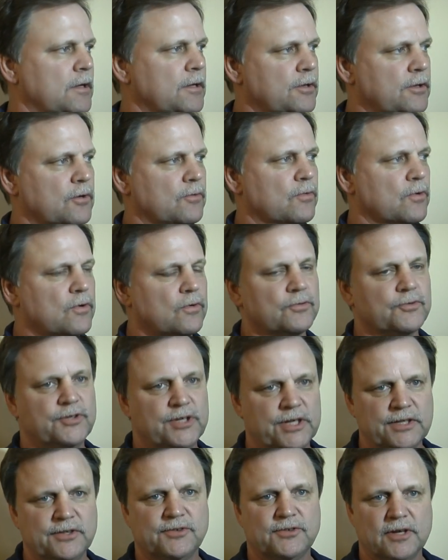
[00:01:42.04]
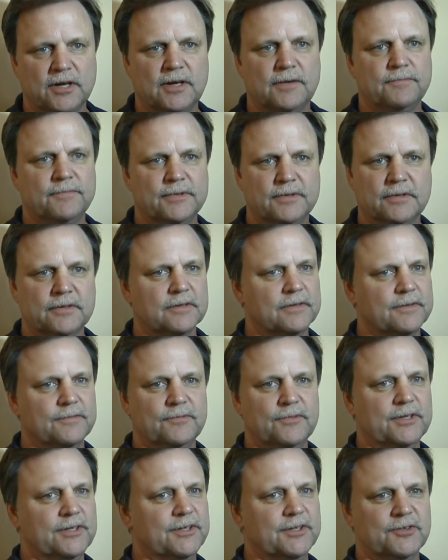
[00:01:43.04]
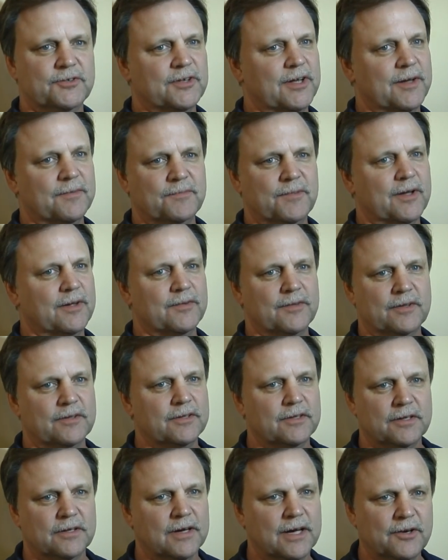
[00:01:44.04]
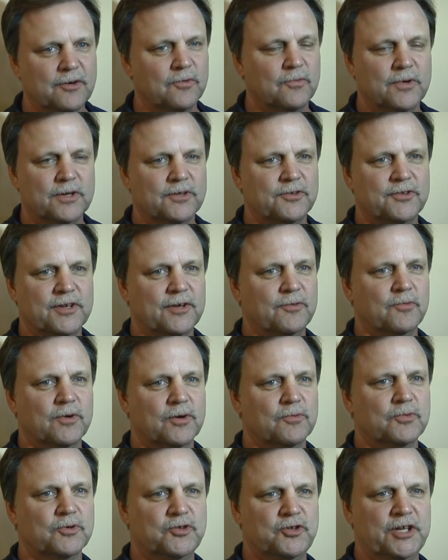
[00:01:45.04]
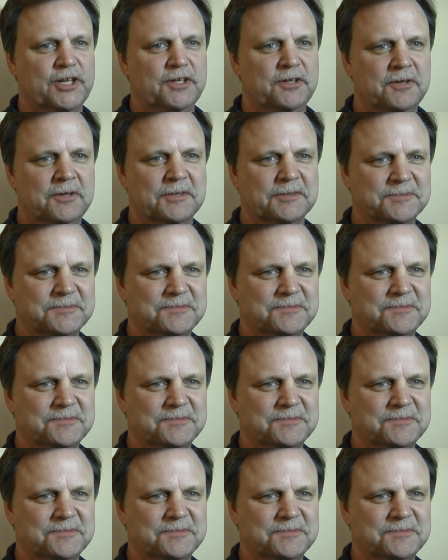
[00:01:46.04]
you know, we're going to cheat some and we just, I, I, uh, you know, I don't want to say where we're cheating